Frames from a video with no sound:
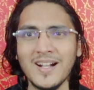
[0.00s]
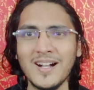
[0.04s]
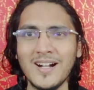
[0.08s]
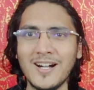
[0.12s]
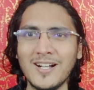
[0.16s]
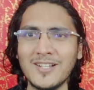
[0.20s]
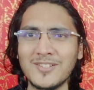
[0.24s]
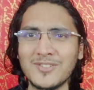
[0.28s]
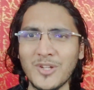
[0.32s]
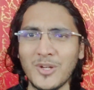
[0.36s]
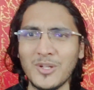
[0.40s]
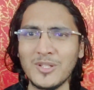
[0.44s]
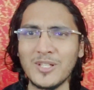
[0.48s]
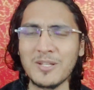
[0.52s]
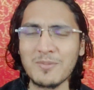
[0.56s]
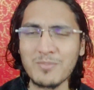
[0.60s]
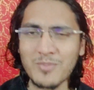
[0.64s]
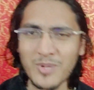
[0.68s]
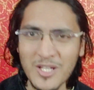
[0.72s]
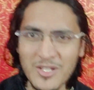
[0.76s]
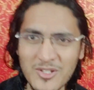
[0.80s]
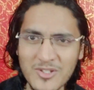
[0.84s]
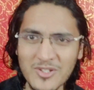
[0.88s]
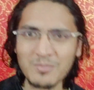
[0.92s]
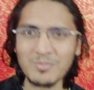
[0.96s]
solid
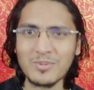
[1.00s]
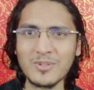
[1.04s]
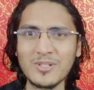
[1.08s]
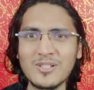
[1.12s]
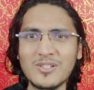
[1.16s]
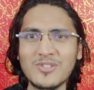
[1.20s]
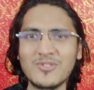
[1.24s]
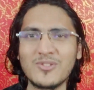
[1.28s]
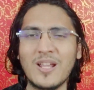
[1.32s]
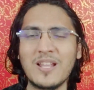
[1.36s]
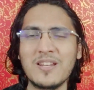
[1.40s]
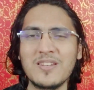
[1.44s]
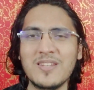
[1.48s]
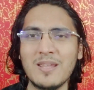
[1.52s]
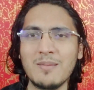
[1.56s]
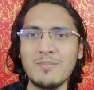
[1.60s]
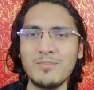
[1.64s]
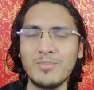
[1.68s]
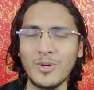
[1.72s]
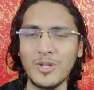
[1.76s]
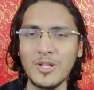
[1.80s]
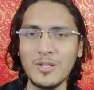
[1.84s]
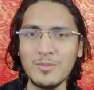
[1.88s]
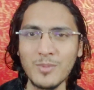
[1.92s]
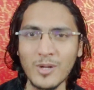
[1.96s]
principles, runtime
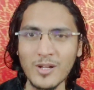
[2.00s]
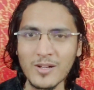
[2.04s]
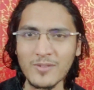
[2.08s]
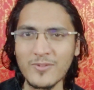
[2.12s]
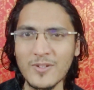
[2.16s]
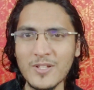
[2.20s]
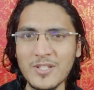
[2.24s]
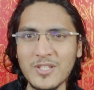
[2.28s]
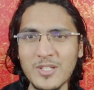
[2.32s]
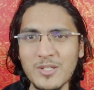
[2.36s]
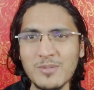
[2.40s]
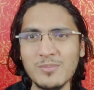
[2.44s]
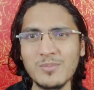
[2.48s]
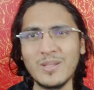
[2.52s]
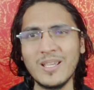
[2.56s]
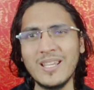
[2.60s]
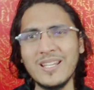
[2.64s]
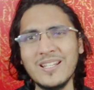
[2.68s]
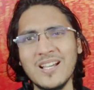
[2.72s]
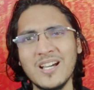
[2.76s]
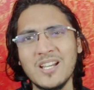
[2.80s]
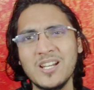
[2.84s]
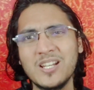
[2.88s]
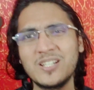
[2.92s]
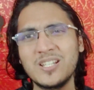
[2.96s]
polymorphism,
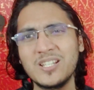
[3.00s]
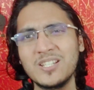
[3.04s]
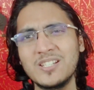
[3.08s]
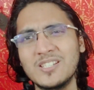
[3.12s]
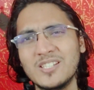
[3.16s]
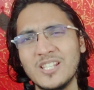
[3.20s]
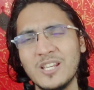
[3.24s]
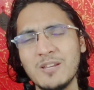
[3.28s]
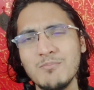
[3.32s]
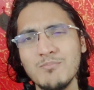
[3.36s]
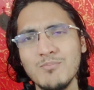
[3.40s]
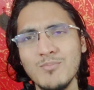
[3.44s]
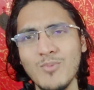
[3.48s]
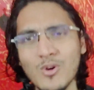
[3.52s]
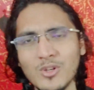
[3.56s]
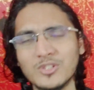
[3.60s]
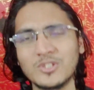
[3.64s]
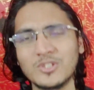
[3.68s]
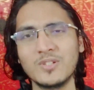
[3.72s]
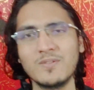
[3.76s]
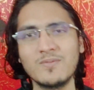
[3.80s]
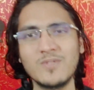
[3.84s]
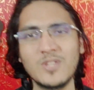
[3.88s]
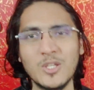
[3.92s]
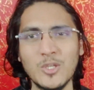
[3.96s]
inheritance, and
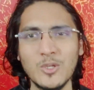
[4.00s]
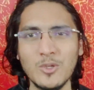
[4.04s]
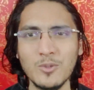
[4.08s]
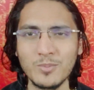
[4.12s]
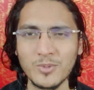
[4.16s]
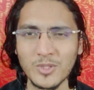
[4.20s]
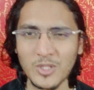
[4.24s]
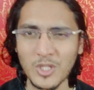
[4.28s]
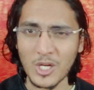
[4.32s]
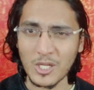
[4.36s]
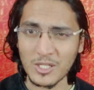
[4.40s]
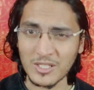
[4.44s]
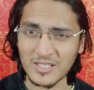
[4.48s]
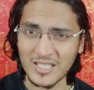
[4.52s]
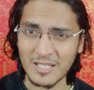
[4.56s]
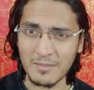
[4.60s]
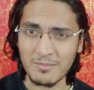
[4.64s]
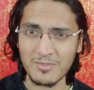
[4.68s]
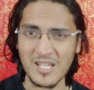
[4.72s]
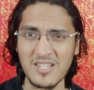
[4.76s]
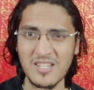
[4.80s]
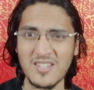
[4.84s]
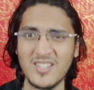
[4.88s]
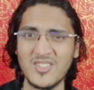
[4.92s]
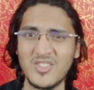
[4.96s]
most of the OOPS
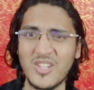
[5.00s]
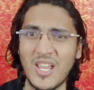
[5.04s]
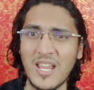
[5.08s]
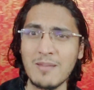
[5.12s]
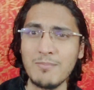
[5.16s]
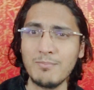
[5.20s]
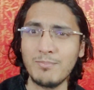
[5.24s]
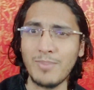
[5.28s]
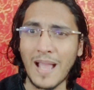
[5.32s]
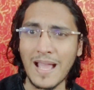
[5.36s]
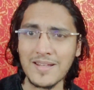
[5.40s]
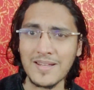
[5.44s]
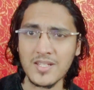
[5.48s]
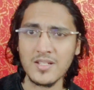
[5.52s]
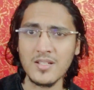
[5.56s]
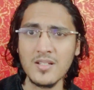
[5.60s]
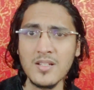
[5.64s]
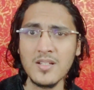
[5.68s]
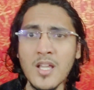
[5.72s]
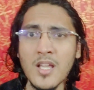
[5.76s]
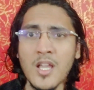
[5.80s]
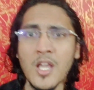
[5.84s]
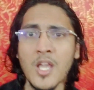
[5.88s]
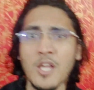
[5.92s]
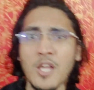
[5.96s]
concept and design
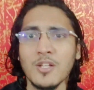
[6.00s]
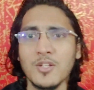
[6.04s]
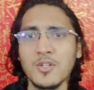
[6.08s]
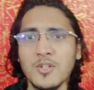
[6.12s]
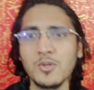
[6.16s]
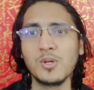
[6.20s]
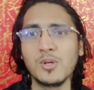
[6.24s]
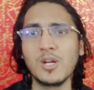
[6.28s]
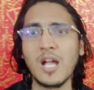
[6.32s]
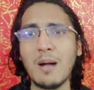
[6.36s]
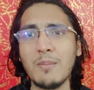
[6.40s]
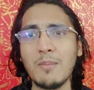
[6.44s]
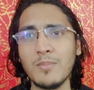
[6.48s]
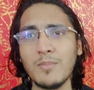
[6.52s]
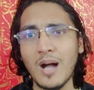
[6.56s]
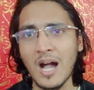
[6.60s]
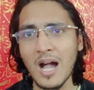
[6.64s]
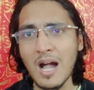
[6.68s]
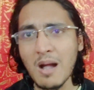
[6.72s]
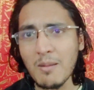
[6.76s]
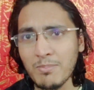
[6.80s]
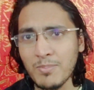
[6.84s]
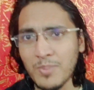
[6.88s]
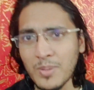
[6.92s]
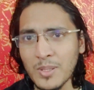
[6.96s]
pattern to come
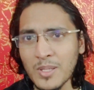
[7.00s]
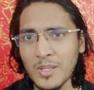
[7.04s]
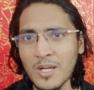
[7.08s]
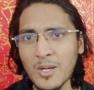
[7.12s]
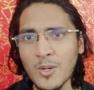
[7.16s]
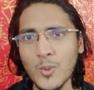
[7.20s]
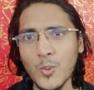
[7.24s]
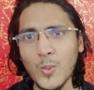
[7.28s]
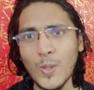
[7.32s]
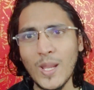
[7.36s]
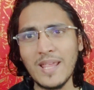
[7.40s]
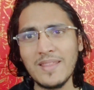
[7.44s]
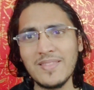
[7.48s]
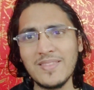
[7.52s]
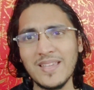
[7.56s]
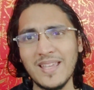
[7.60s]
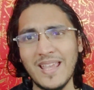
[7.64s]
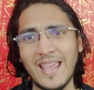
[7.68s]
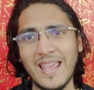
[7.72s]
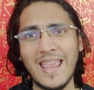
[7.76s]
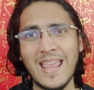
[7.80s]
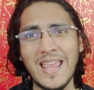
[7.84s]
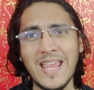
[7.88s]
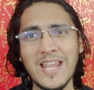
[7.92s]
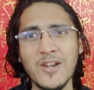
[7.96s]
up with
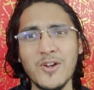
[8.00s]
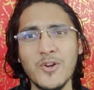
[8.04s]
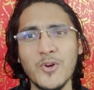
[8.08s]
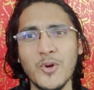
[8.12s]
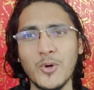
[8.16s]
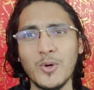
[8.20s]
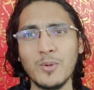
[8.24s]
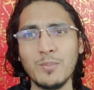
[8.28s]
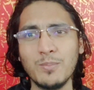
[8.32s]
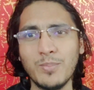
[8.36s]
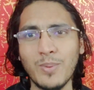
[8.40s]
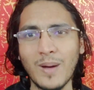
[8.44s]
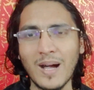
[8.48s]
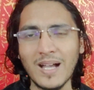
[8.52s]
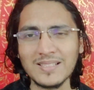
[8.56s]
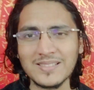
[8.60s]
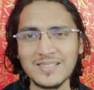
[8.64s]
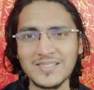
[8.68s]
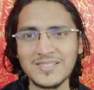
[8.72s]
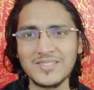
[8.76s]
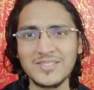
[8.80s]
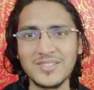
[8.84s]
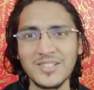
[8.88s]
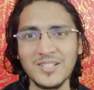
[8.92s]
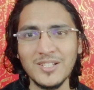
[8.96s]
a
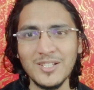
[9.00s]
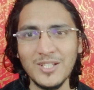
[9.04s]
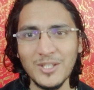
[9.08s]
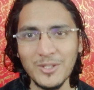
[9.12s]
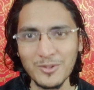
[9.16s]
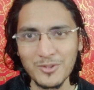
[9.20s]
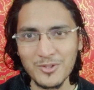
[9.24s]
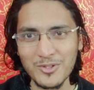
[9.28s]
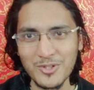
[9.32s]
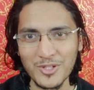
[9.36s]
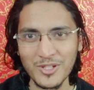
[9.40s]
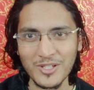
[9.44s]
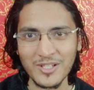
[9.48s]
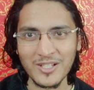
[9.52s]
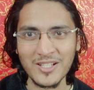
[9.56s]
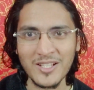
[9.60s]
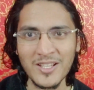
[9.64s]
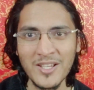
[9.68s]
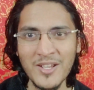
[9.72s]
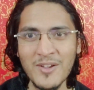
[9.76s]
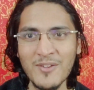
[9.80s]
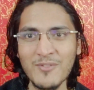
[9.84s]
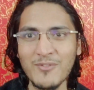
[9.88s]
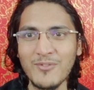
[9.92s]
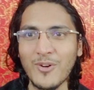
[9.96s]
robust
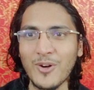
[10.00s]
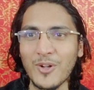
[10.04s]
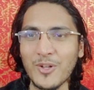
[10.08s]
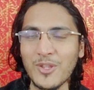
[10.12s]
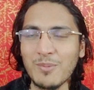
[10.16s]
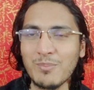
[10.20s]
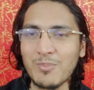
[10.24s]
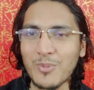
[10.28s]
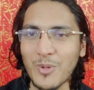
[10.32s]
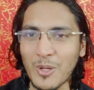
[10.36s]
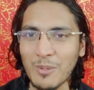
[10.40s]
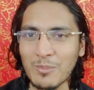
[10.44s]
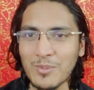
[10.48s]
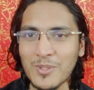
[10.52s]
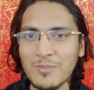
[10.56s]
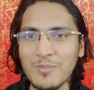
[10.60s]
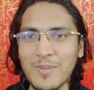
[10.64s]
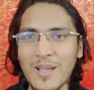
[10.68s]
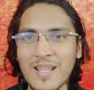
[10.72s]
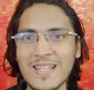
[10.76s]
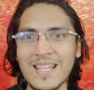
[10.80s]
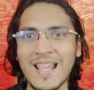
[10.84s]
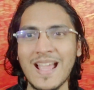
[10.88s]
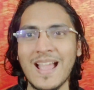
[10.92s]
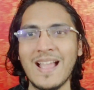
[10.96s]
solution for the problem
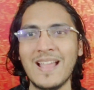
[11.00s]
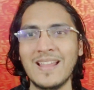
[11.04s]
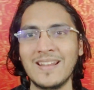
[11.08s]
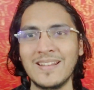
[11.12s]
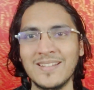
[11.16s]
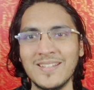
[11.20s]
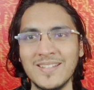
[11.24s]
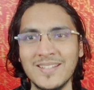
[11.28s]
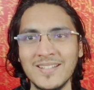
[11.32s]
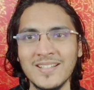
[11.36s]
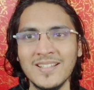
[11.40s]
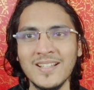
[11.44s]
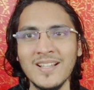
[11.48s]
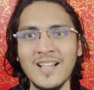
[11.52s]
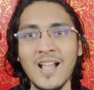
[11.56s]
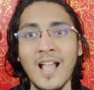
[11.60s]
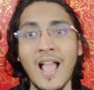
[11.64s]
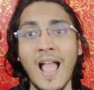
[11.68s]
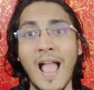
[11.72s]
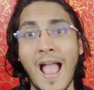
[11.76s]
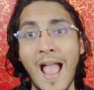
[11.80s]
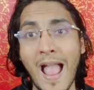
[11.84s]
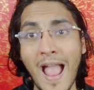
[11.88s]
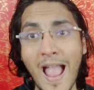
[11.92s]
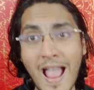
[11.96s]
at hand.
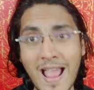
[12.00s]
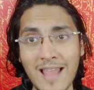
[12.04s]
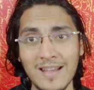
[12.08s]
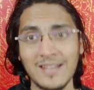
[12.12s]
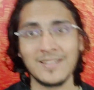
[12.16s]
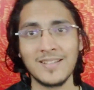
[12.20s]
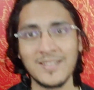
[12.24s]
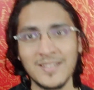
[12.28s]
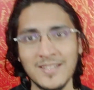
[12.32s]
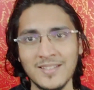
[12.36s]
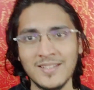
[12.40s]
And